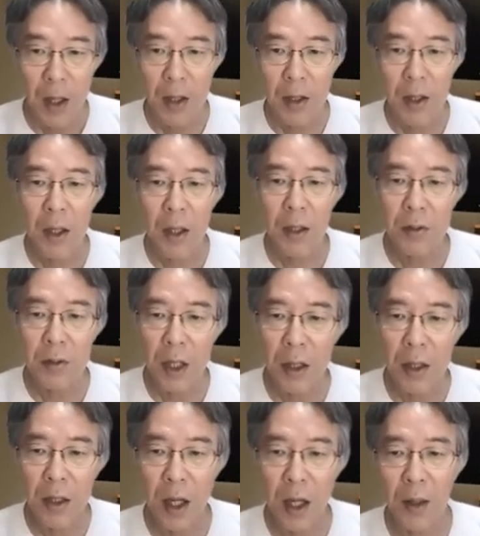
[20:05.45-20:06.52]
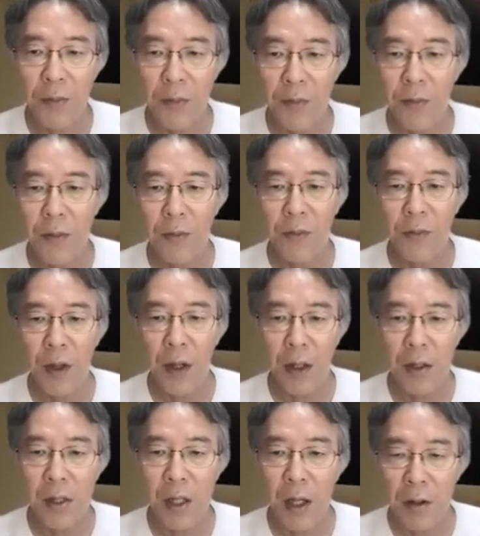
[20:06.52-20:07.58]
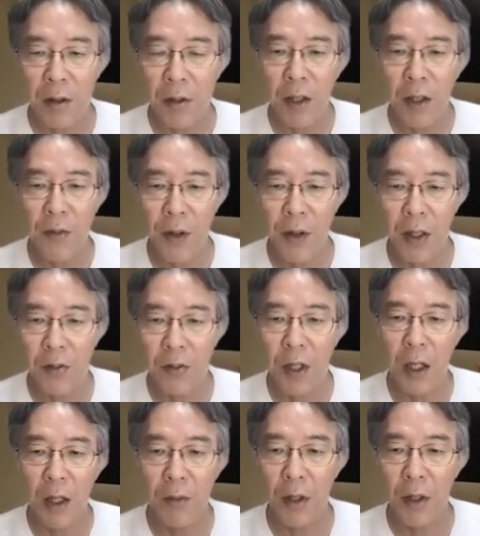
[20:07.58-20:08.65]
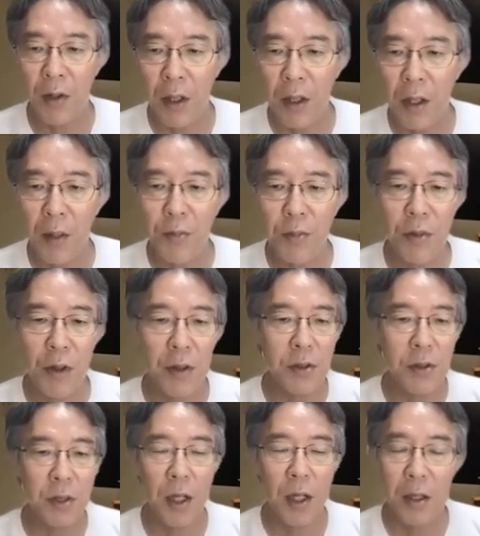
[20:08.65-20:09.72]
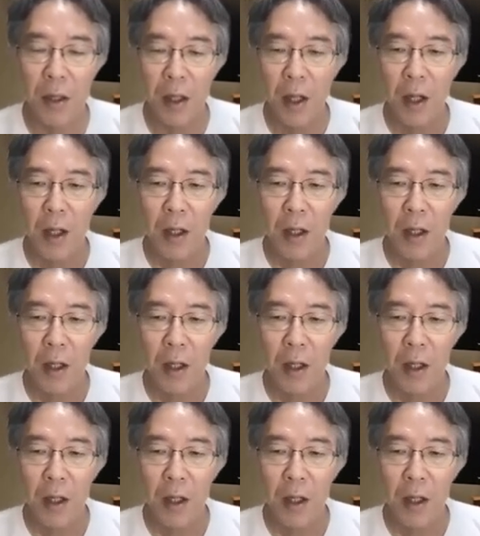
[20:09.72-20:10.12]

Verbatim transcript: In the Haldane gap phase, Haldane phase, we have a unique gap ground state,